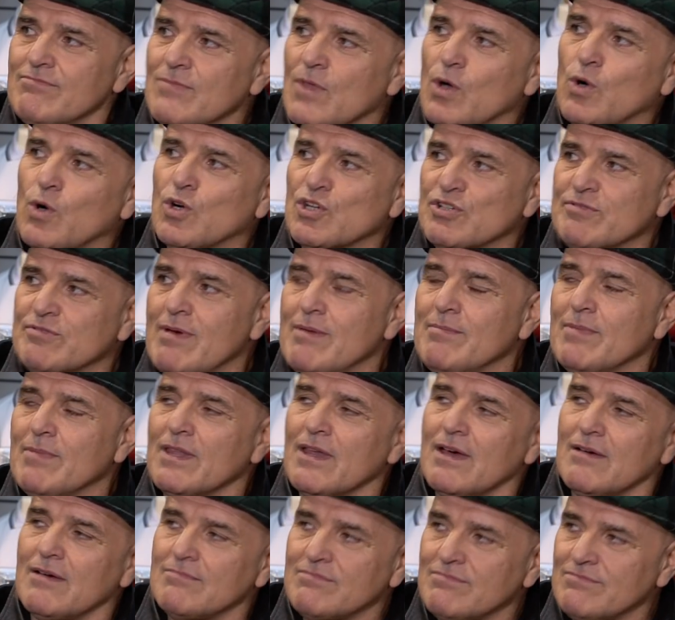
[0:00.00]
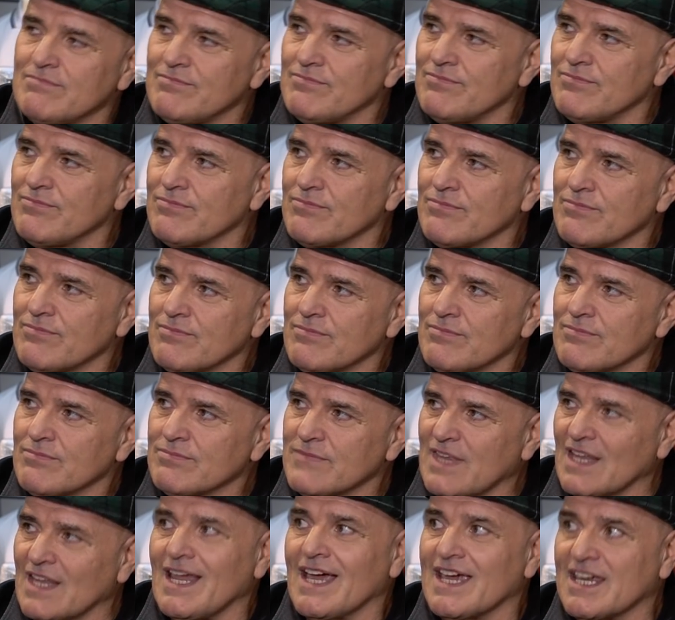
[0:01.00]
Always remember that. Mm.
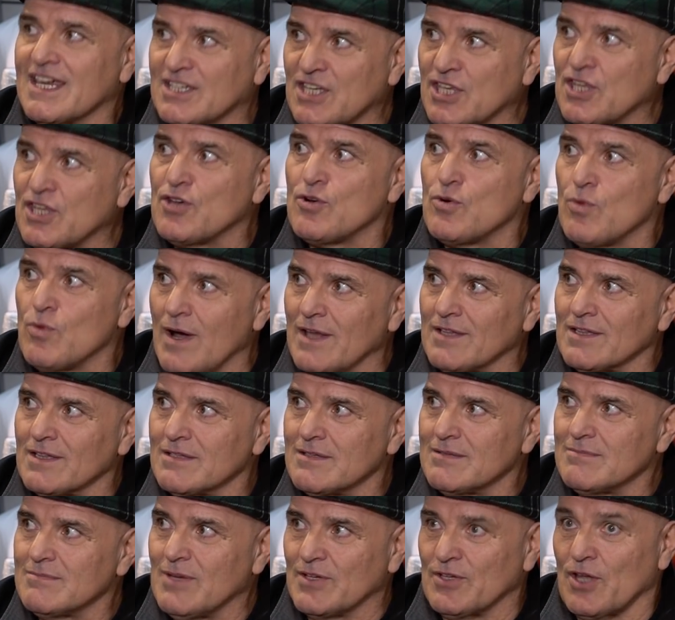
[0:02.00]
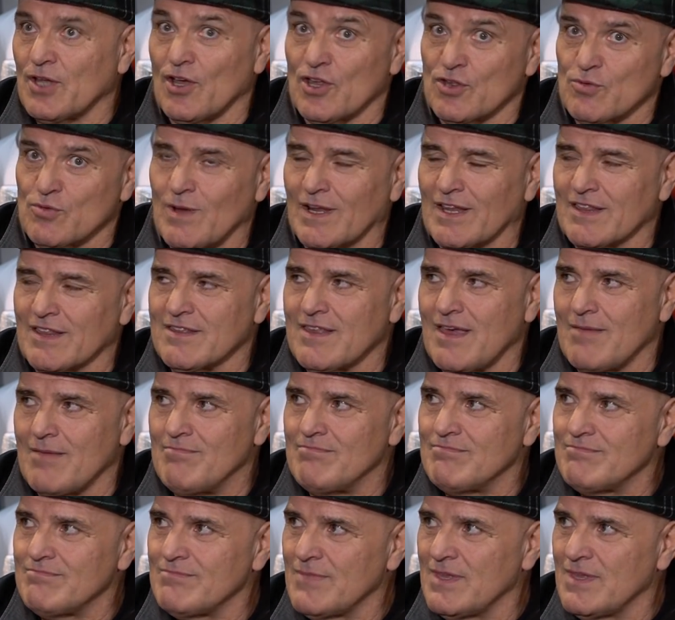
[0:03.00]
They like you to do well, but not as well as them.